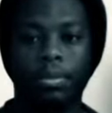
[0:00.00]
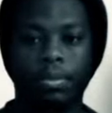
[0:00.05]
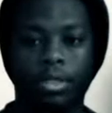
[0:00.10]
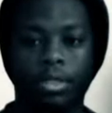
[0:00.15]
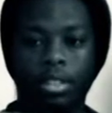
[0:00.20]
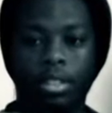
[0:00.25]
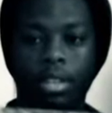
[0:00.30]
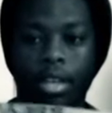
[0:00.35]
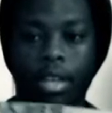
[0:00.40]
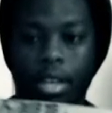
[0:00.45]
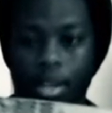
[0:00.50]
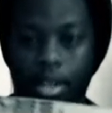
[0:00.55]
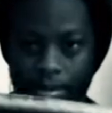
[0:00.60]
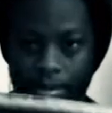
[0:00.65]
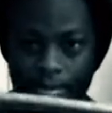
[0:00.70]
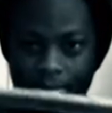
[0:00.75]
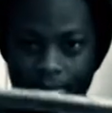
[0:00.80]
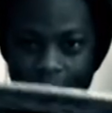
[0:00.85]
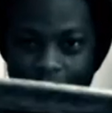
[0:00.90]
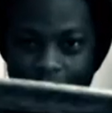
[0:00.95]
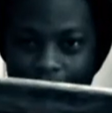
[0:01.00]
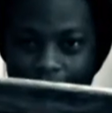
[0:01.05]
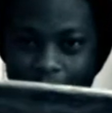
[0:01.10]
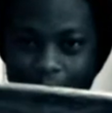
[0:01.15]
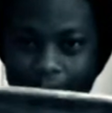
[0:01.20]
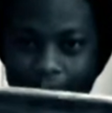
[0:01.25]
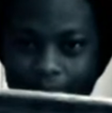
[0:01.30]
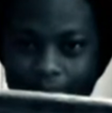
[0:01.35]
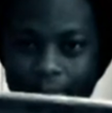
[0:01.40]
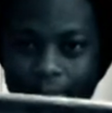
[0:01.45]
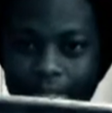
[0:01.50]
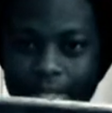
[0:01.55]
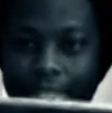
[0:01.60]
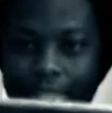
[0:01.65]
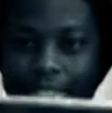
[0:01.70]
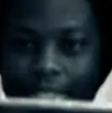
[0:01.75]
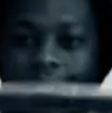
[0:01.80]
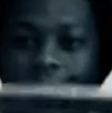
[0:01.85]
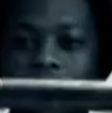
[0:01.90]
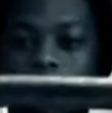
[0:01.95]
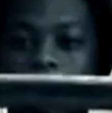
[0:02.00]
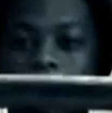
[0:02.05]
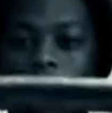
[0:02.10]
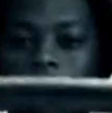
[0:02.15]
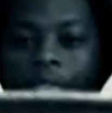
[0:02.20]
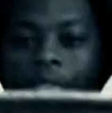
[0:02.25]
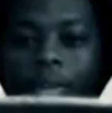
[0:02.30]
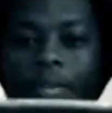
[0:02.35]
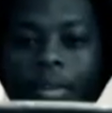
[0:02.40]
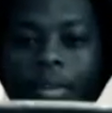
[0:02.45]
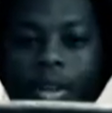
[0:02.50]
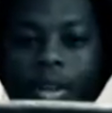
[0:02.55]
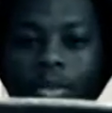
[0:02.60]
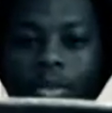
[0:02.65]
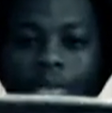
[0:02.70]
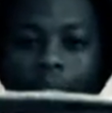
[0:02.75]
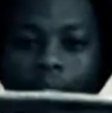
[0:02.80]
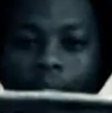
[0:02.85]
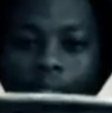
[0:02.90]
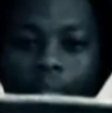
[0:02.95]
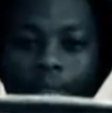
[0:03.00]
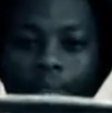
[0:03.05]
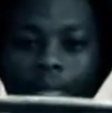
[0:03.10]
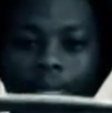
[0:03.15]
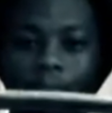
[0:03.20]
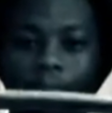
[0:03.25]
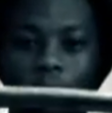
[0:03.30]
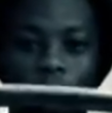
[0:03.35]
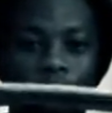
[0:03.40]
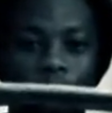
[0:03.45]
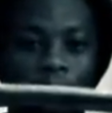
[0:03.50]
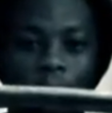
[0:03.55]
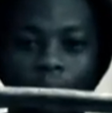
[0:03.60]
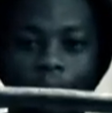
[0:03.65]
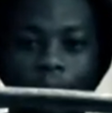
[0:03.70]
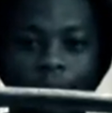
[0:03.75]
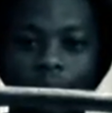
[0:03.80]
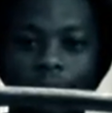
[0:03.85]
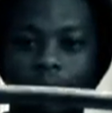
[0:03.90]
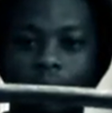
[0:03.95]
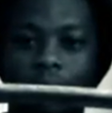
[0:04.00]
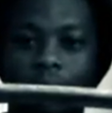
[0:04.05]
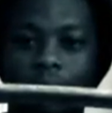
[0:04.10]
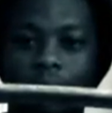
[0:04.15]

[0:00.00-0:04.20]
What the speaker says: just look at it. This is not the perfect model skateboard because